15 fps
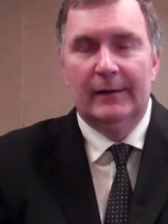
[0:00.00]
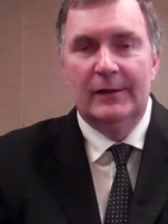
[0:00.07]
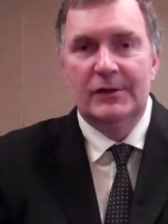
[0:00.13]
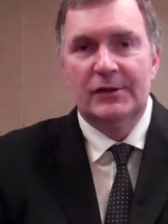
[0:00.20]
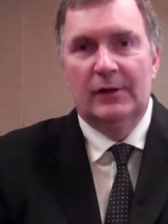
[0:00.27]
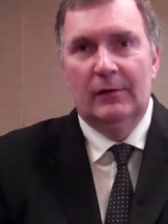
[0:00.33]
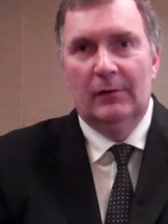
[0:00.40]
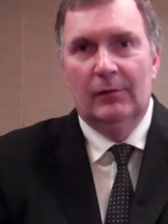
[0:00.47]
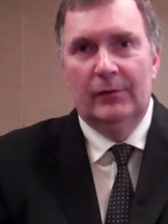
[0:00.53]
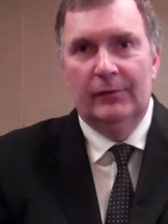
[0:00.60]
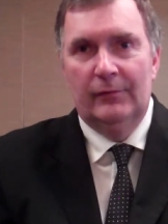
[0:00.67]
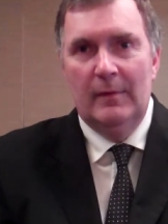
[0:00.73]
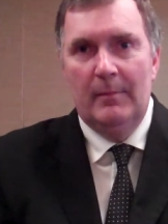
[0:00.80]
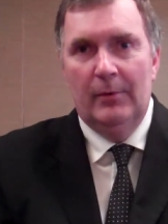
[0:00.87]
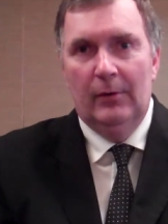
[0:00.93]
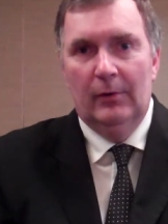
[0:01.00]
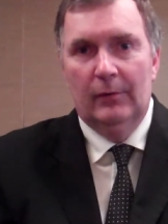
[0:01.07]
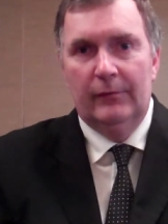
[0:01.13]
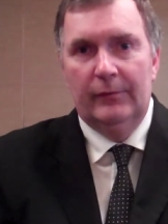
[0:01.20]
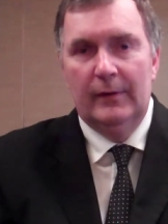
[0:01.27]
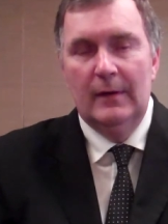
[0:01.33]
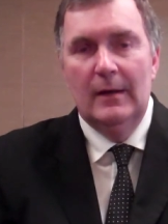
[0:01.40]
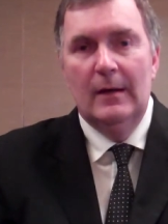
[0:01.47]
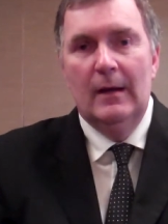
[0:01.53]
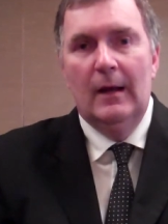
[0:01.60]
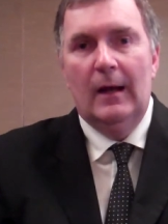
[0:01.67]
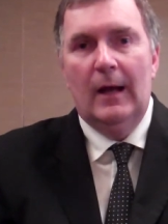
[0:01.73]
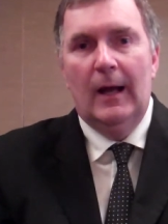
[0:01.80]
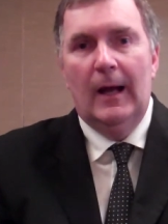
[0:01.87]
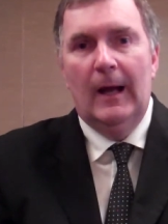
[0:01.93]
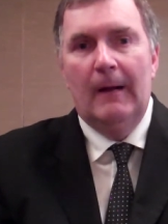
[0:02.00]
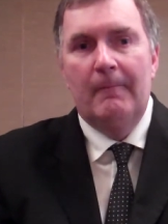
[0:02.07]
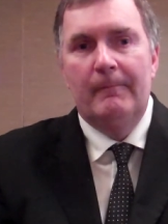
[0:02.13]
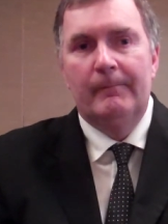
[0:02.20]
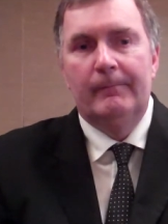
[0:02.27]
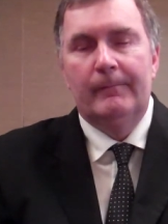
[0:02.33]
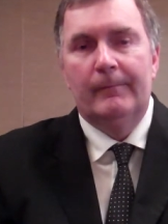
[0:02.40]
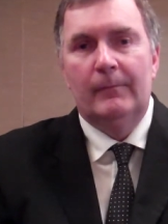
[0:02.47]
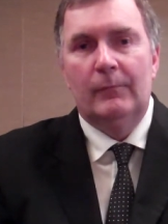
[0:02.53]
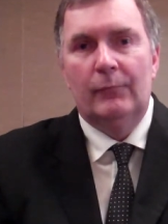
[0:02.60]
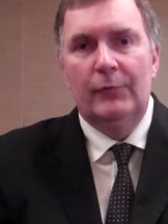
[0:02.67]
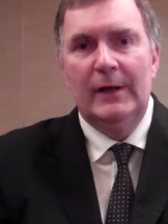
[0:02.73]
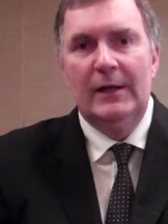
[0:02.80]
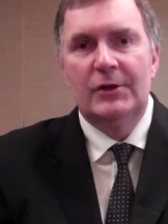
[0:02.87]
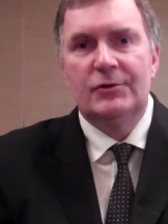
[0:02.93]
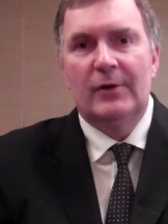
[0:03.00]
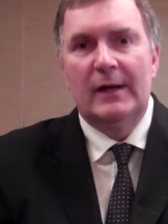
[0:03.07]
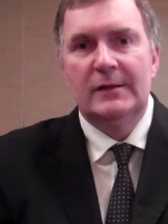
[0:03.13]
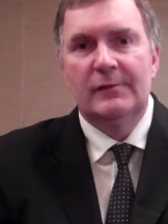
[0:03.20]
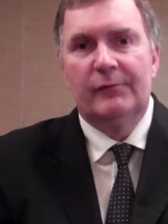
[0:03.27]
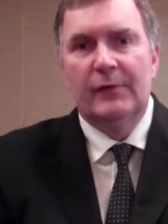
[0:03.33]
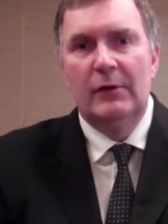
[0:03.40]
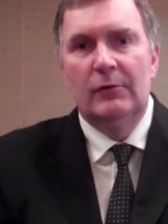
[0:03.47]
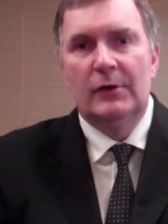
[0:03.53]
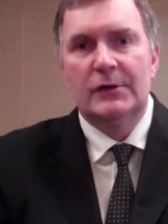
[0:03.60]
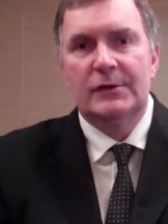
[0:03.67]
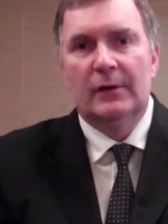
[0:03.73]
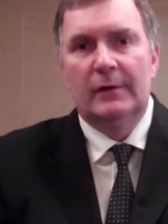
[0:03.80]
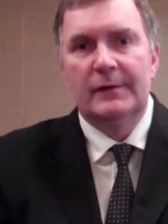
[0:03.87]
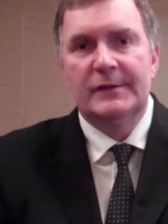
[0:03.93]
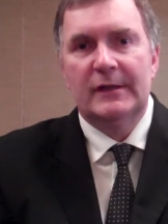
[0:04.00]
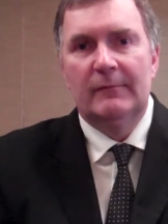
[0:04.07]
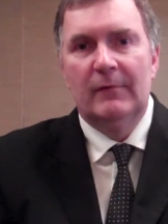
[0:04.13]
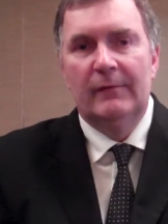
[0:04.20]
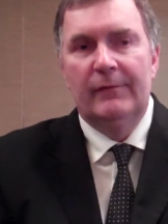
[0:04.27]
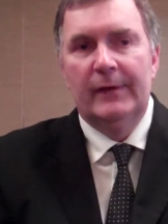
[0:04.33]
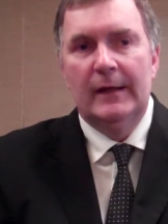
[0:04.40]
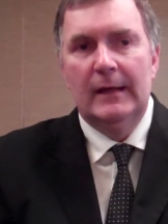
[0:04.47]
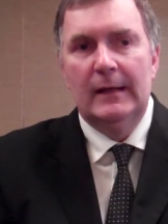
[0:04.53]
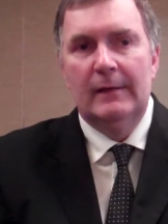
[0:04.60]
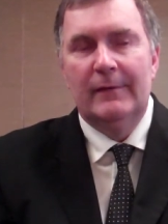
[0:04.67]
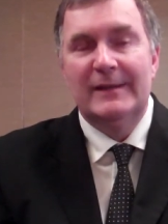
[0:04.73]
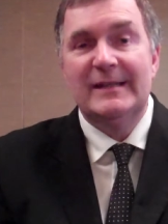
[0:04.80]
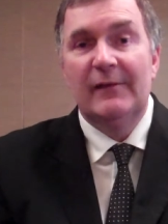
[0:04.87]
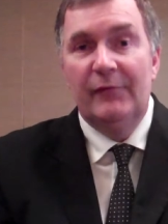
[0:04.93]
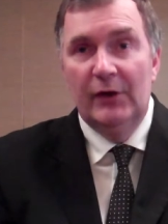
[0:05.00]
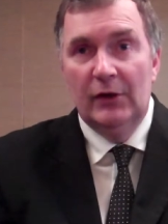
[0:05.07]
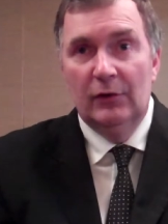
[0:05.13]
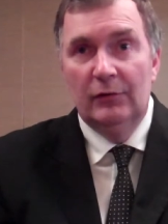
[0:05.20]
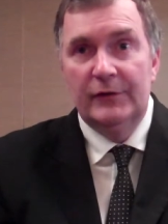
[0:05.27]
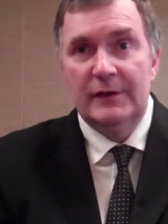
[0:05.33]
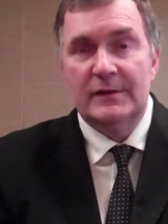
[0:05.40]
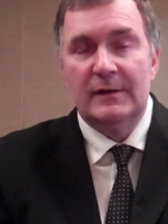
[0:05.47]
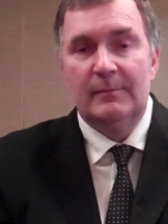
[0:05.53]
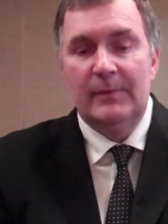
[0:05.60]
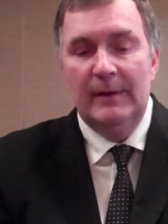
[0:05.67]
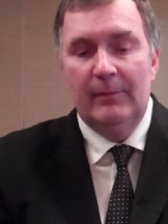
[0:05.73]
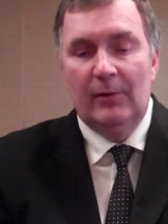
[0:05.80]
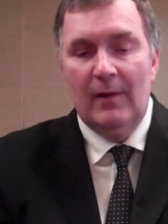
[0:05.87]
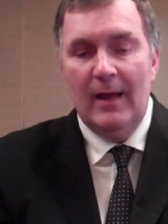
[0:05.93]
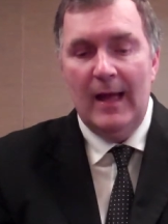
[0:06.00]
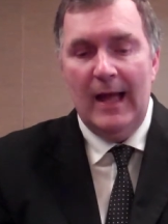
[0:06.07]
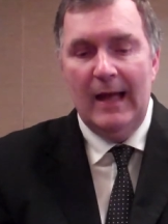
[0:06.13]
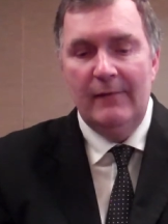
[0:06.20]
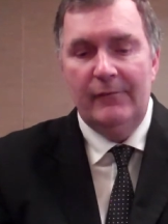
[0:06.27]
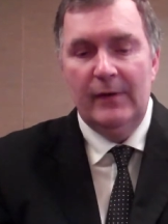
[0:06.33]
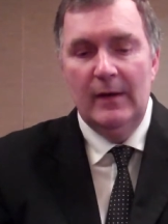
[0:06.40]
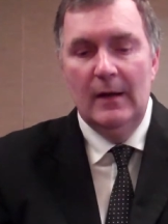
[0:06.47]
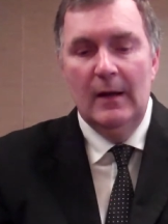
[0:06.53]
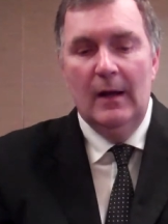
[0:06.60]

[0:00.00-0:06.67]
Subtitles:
an internal audit report. Really trying to focus on some of the difficulties that people have,